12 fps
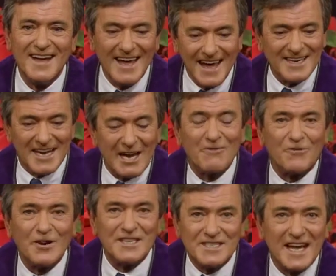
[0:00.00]
And
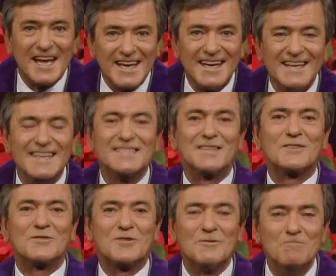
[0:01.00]
every day is a
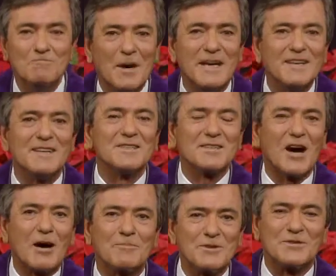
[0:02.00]
tremendous
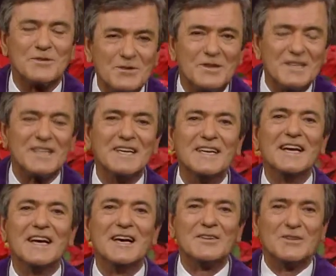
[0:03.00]
opportunity
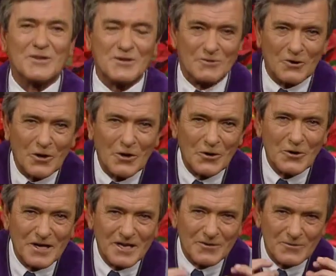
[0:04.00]
to
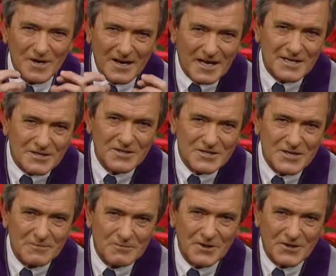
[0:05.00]
grow in
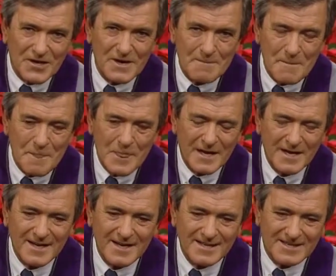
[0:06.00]
relationship with him,
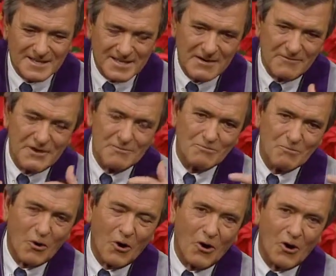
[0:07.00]
to give him
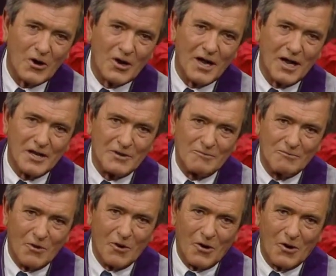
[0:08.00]
more and
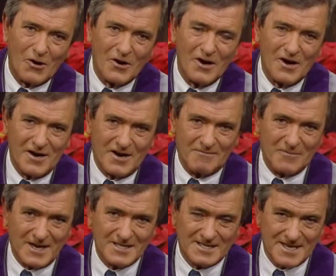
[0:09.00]
more of
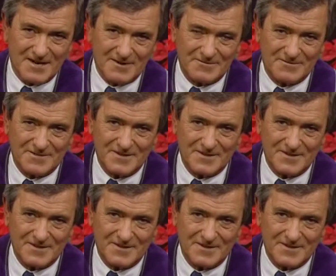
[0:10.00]
myself.